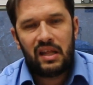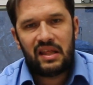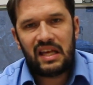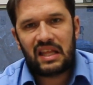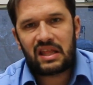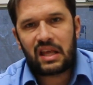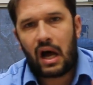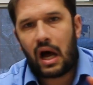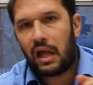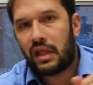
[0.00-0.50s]

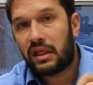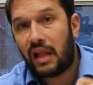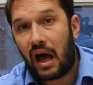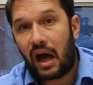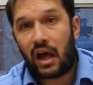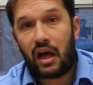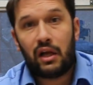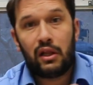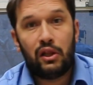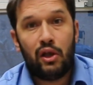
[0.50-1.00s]
that the
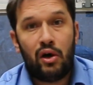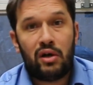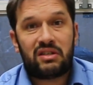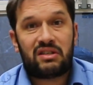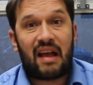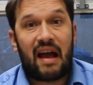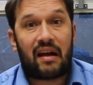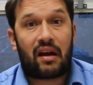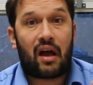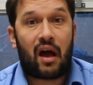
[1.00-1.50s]
halacha
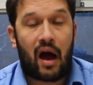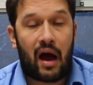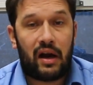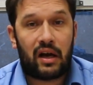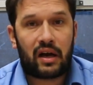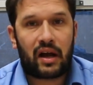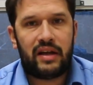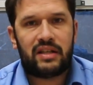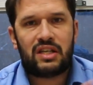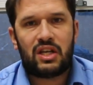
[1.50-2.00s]
looks at
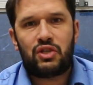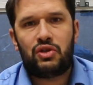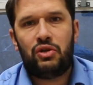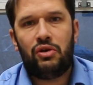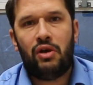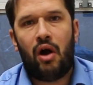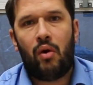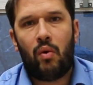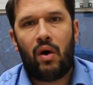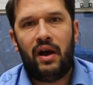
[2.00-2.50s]
Chanukah and says, you
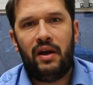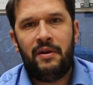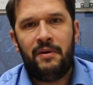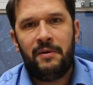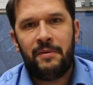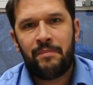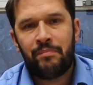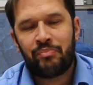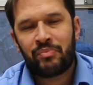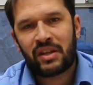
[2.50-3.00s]
know what?
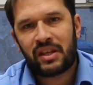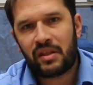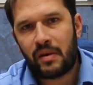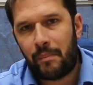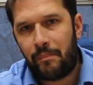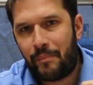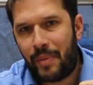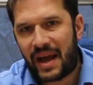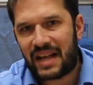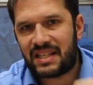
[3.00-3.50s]
The
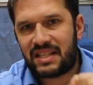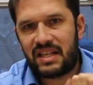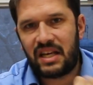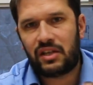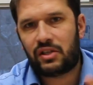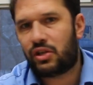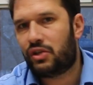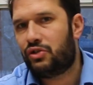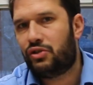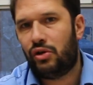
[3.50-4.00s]
best thing
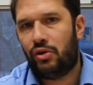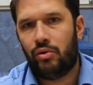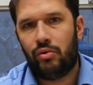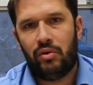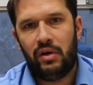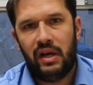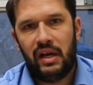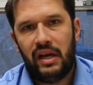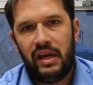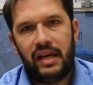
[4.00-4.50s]
to
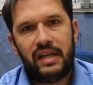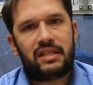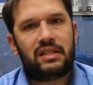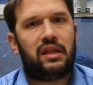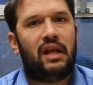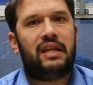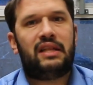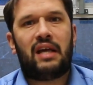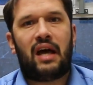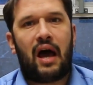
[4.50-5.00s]
do is
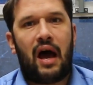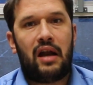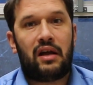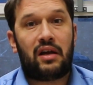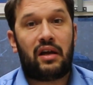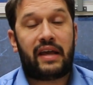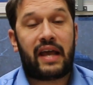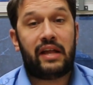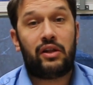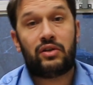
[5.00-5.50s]
light the
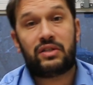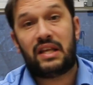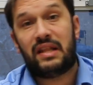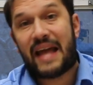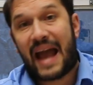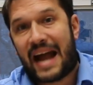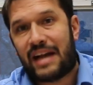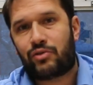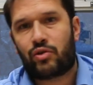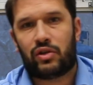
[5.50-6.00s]
Chanukah candles in
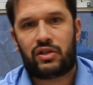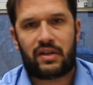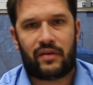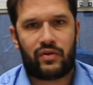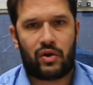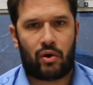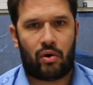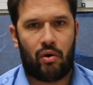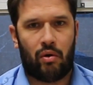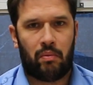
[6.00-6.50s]
the entrance of
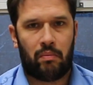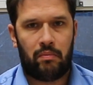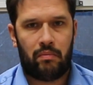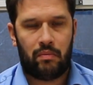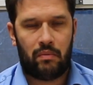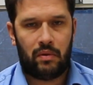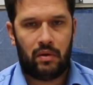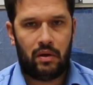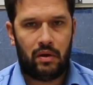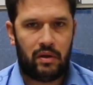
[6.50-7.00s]
your home.
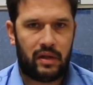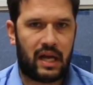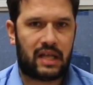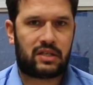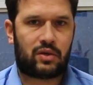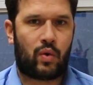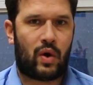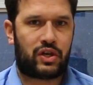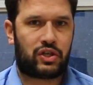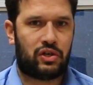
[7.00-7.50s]
That's
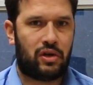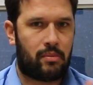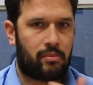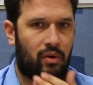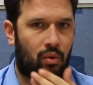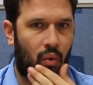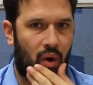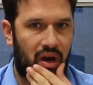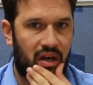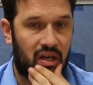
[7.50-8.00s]
question number
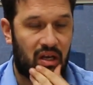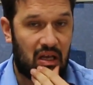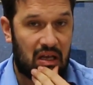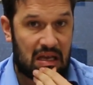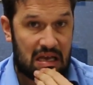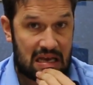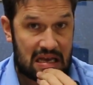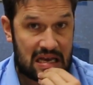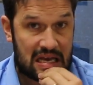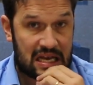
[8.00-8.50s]
1.
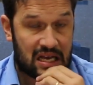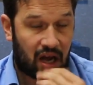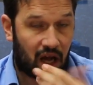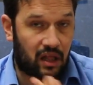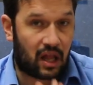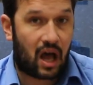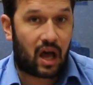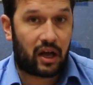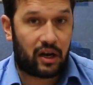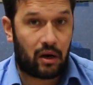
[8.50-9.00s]

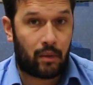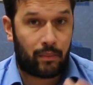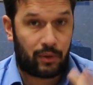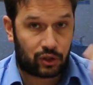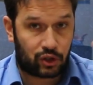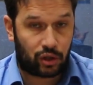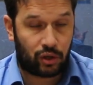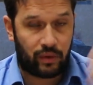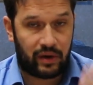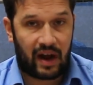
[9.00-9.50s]
Halacha number
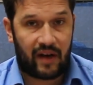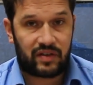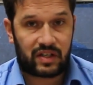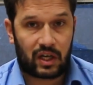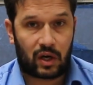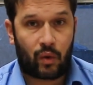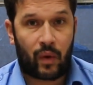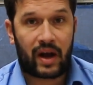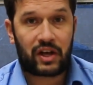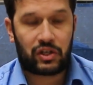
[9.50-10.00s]
2, and
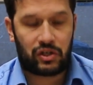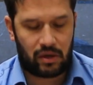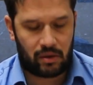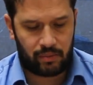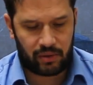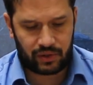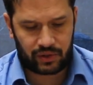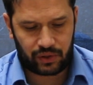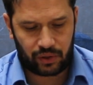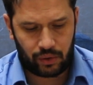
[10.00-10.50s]
obviously question
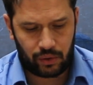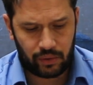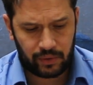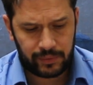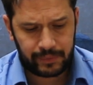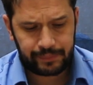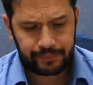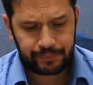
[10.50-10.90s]
number 2,